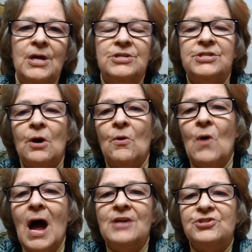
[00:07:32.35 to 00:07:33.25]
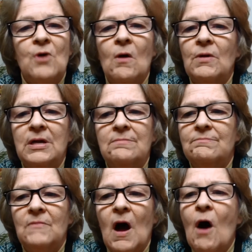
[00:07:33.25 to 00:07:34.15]
So I strongly
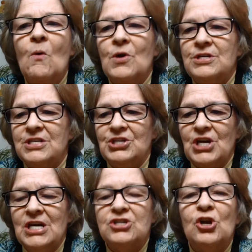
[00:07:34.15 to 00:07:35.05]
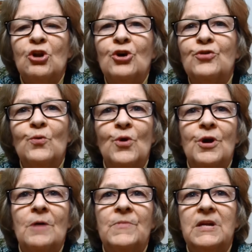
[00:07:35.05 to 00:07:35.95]
always suggest look the
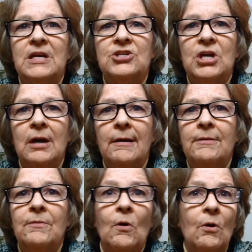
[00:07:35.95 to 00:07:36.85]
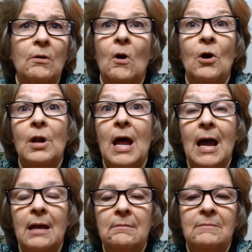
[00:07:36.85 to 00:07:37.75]
word up in the dictionary or
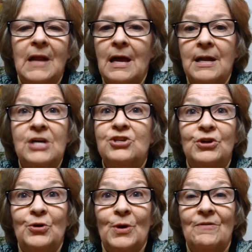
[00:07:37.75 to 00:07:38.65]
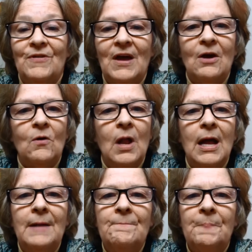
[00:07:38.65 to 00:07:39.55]
online. Nowadays you can do everything
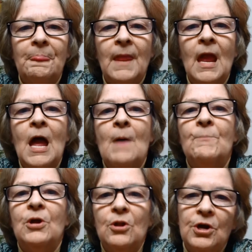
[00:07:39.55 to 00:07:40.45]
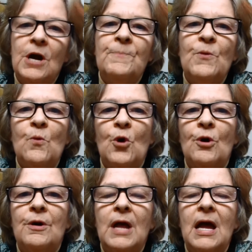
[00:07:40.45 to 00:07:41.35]
online. But look up the
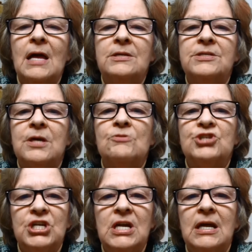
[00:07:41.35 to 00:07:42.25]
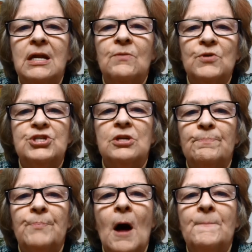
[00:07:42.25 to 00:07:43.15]
word. And so she did, and when she
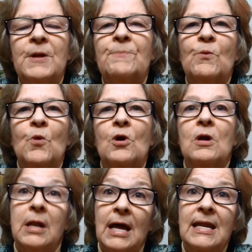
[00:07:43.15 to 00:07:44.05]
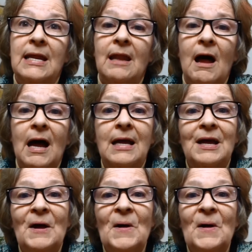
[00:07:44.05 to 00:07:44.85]
popped up the word ladylike,